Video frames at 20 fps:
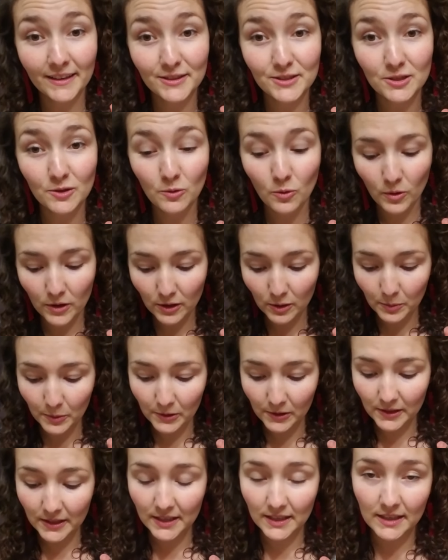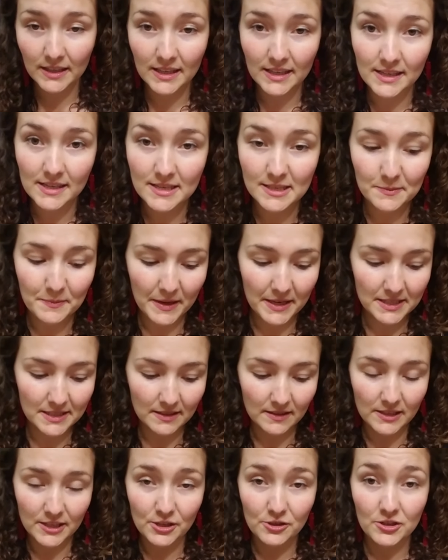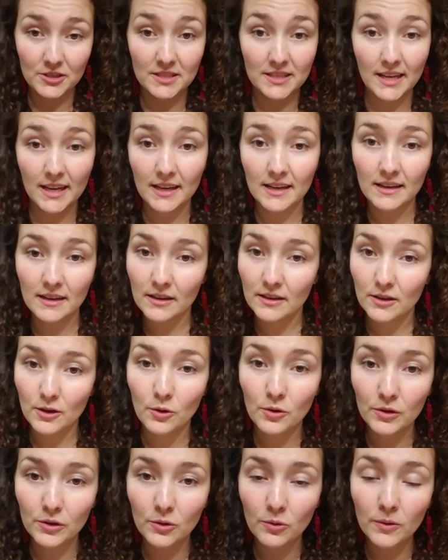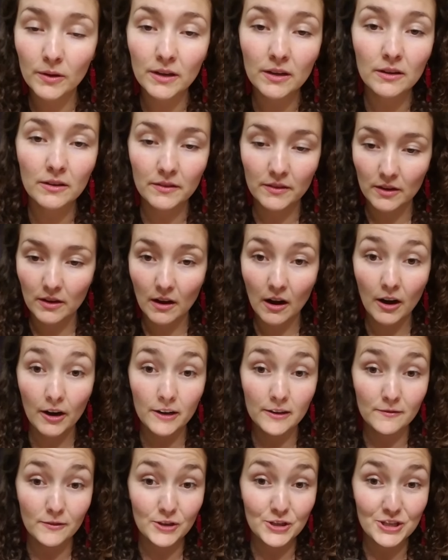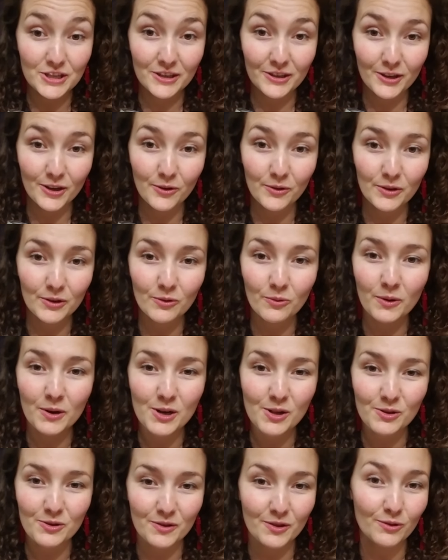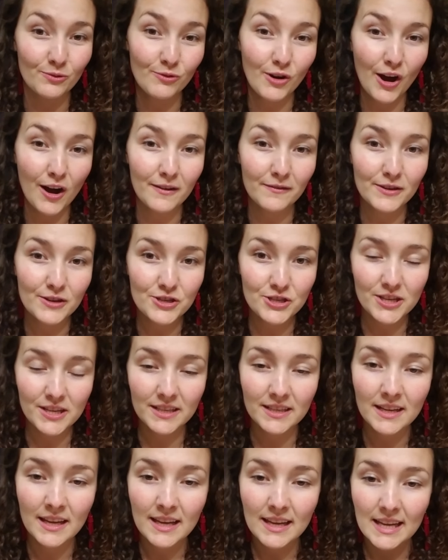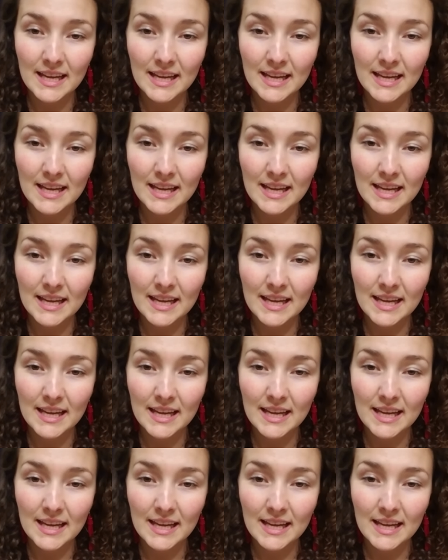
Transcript: So oil pulling is basically you just take coconut oil, the hard version of coconut oil or the raw version,